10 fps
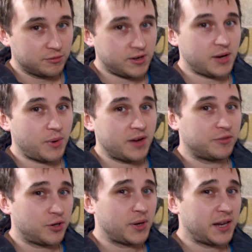Great way
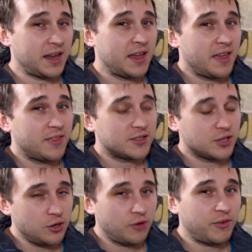of doing it. There's
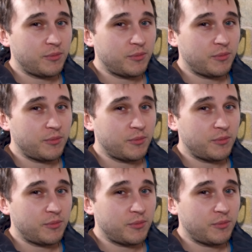another